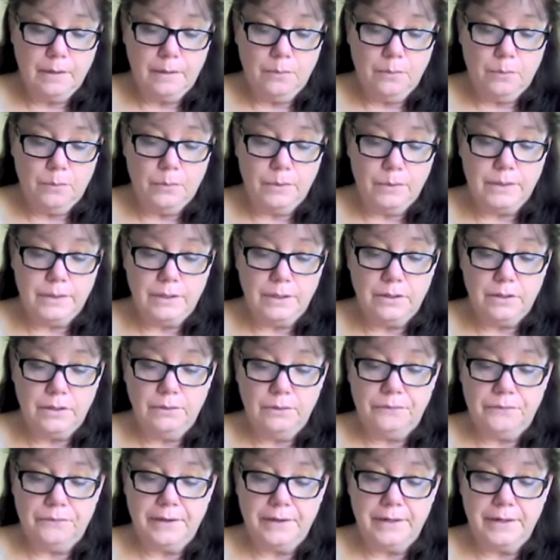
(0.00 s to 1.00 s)
With the
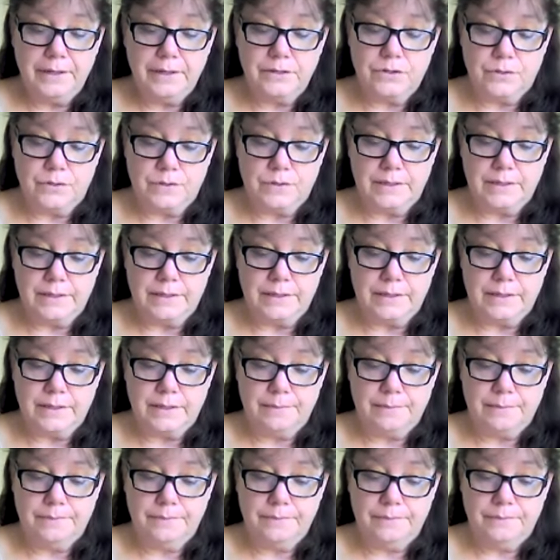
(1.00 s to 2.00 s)
new financial
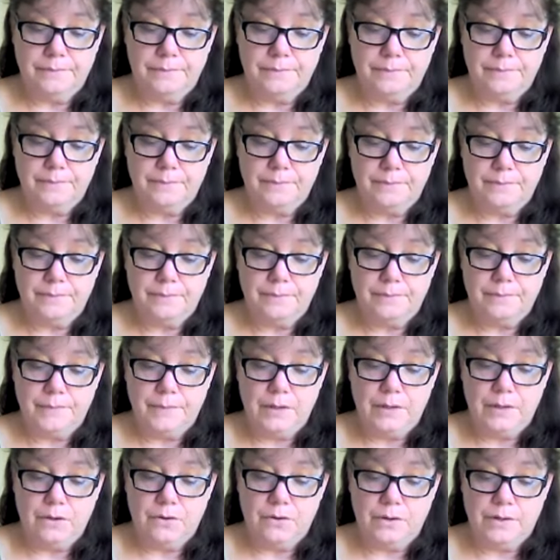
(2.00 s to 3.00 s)
system,
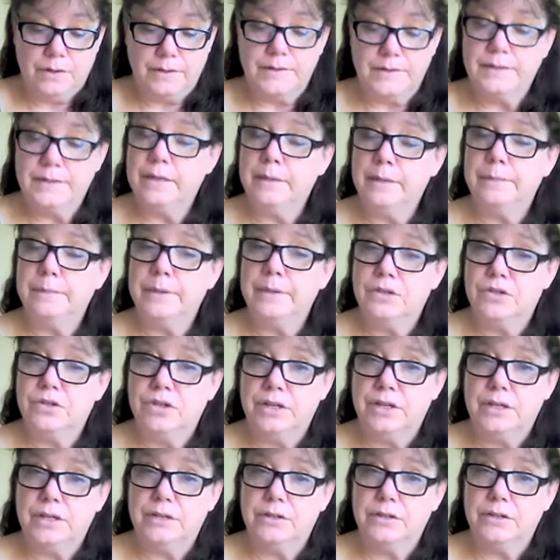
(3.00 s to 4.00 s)
you're going to see a big
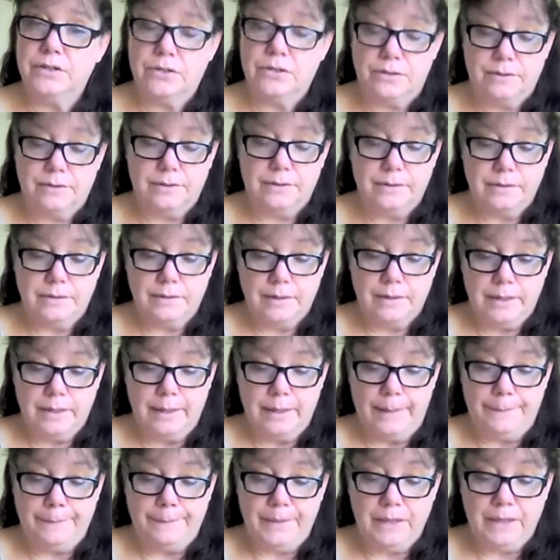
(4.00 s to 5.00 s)
change,
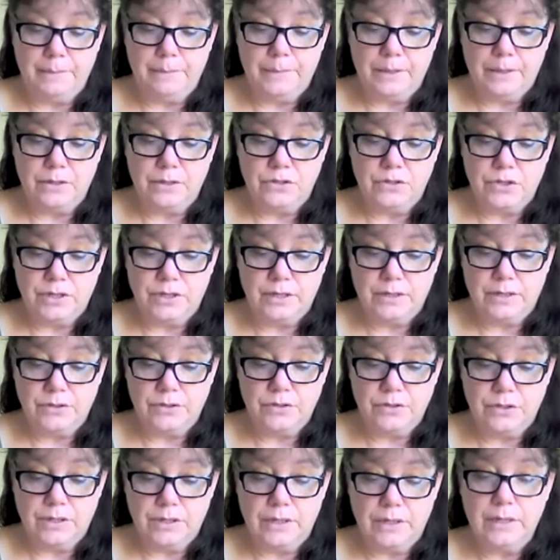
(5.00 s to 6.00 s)
a big
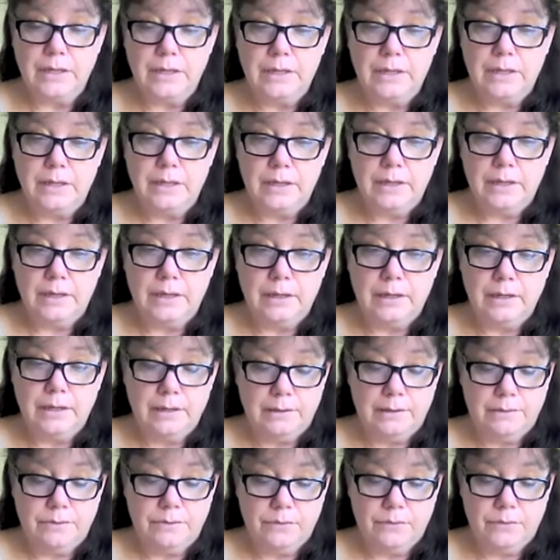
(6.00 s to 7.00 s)
change.
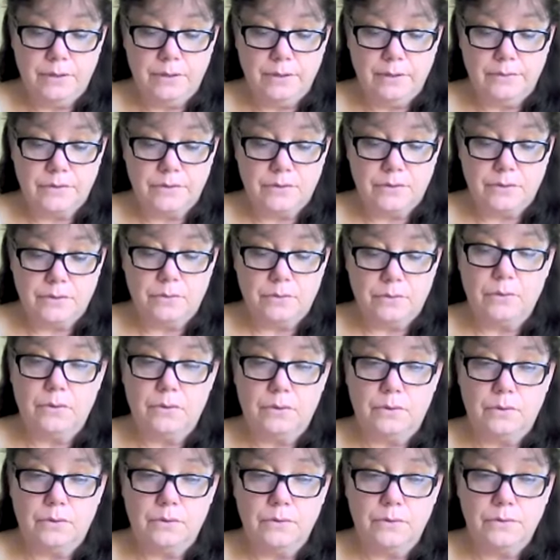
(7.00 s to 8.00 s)
3 of
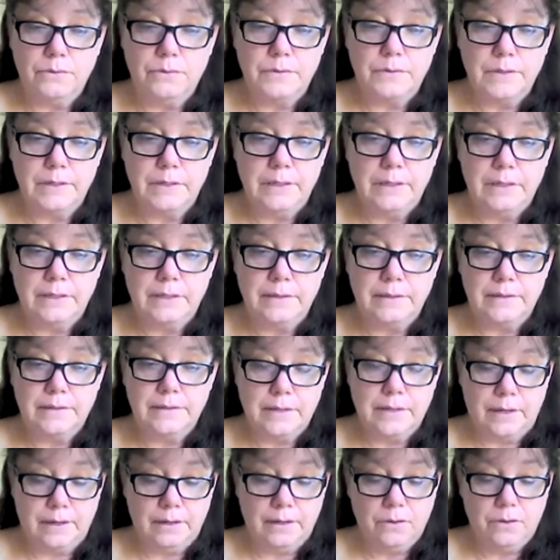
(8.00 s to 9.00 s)
Scrolls is
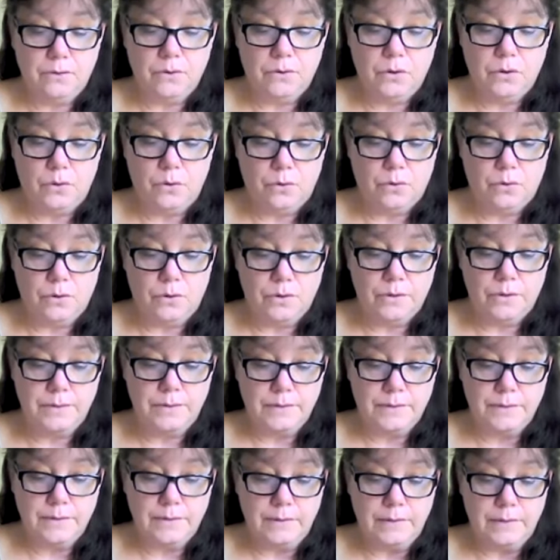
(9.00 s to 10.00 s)
setting your
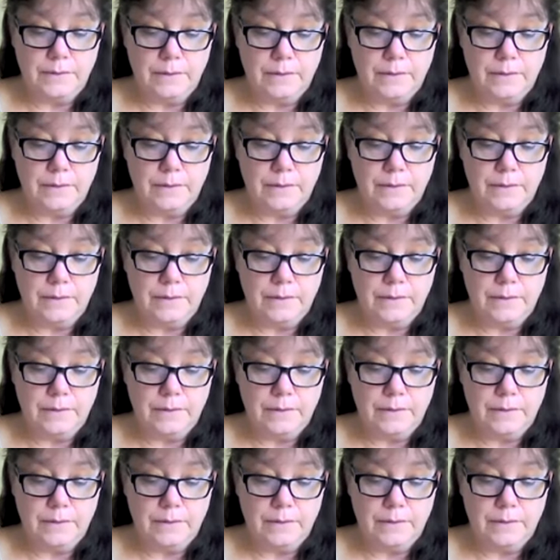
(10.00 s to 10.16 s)
course.